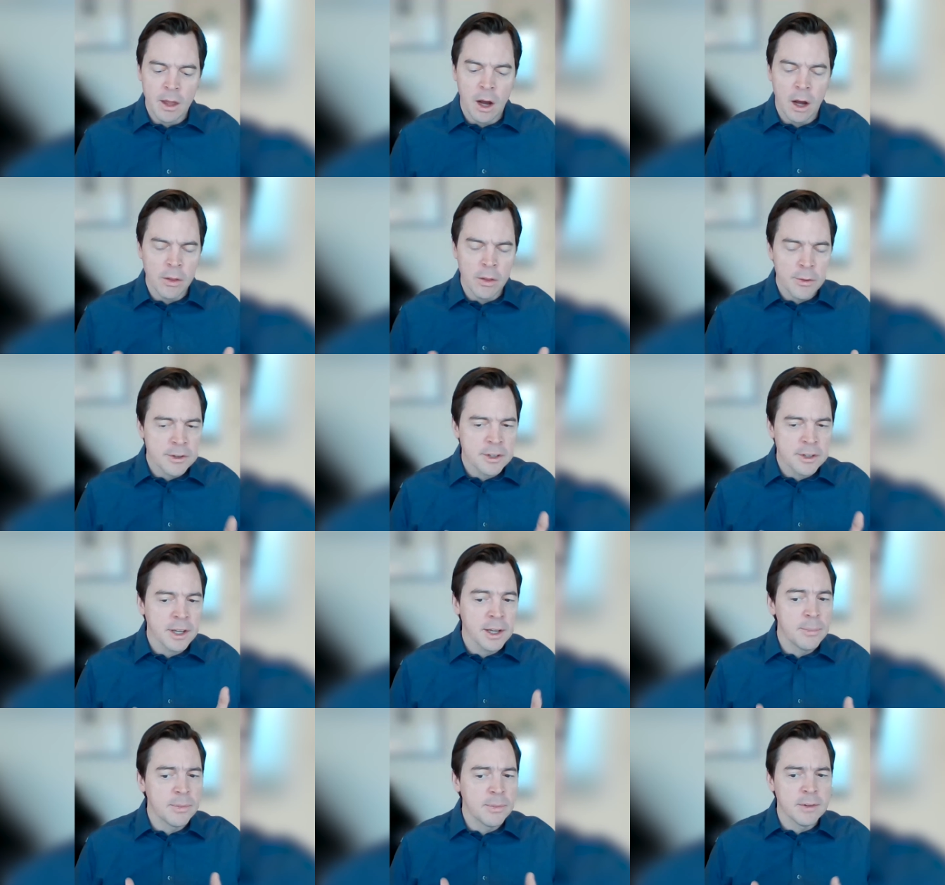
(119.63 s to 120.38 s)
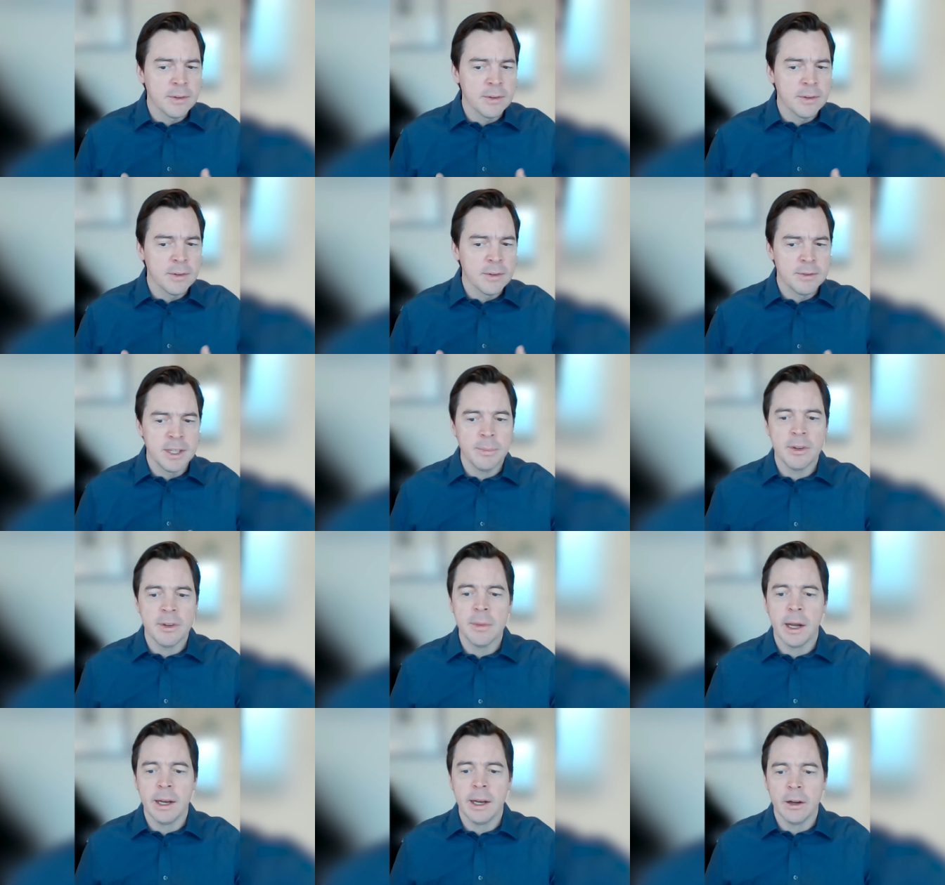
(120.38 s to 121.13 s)
Other types of
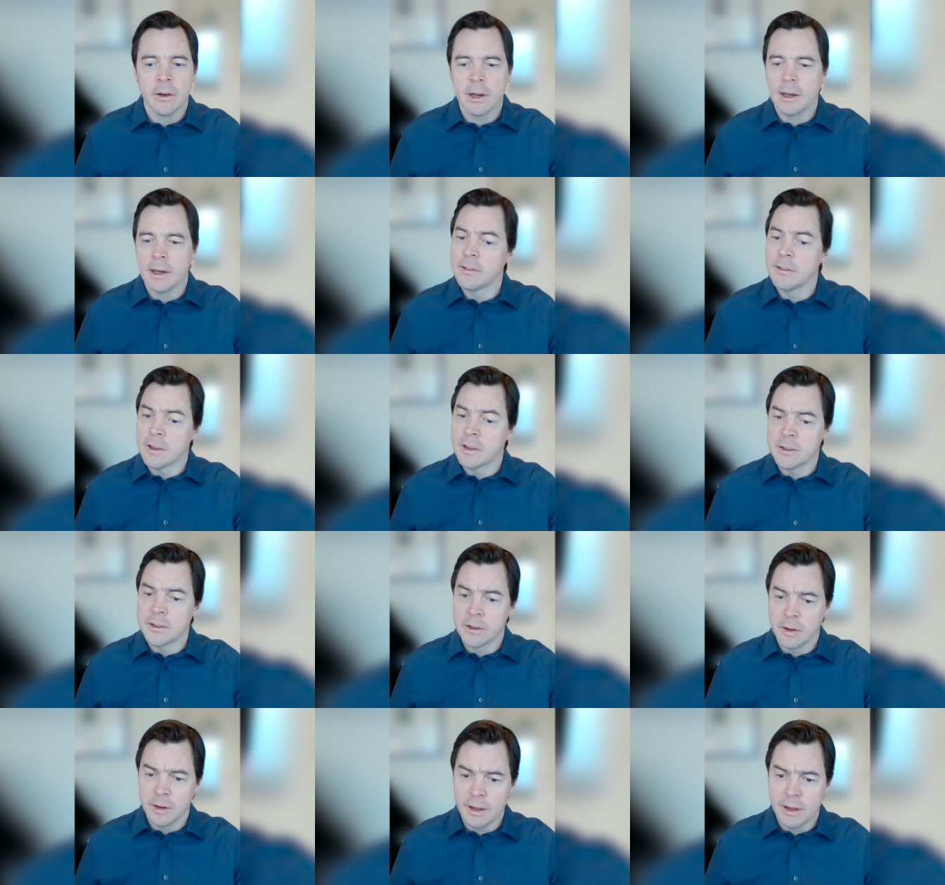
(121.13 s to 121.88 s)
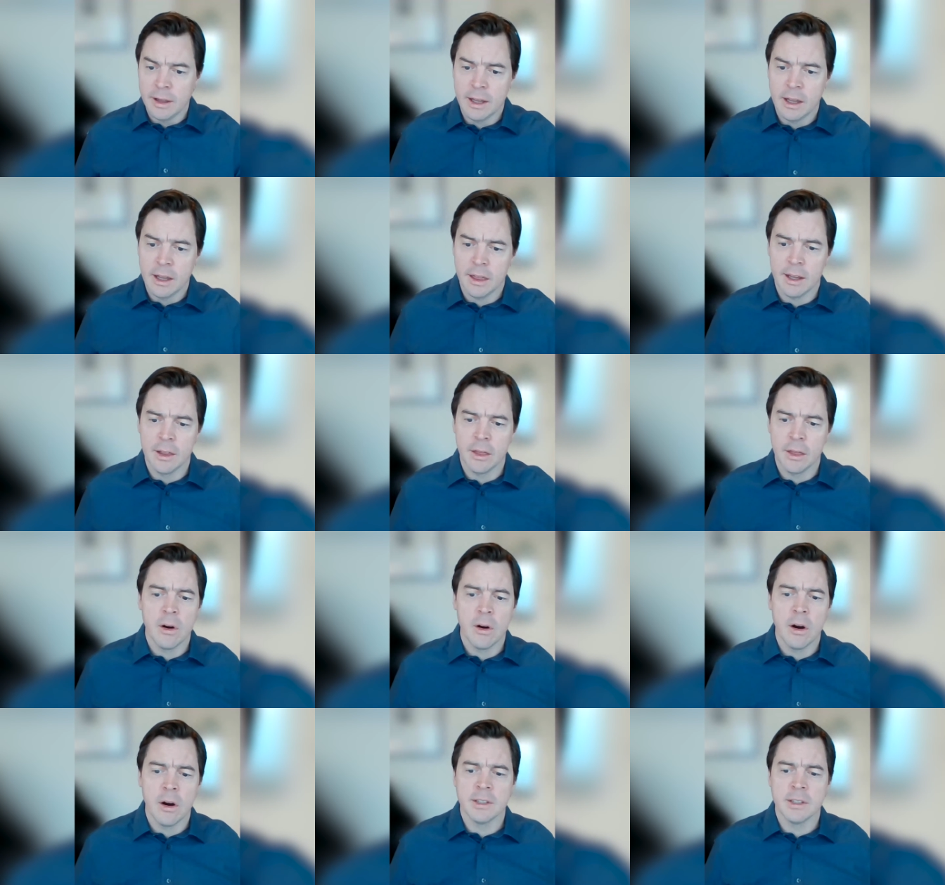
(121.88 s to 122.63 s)
deep sea mining are not necessarily
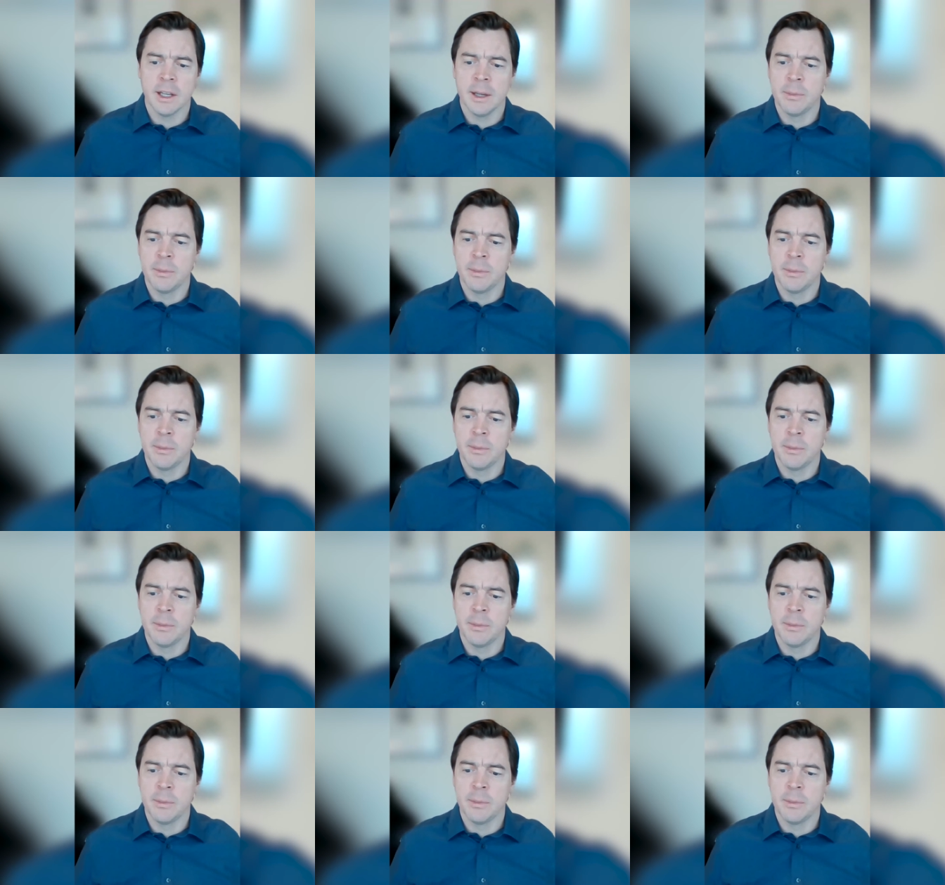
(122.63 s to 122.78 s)
like that. There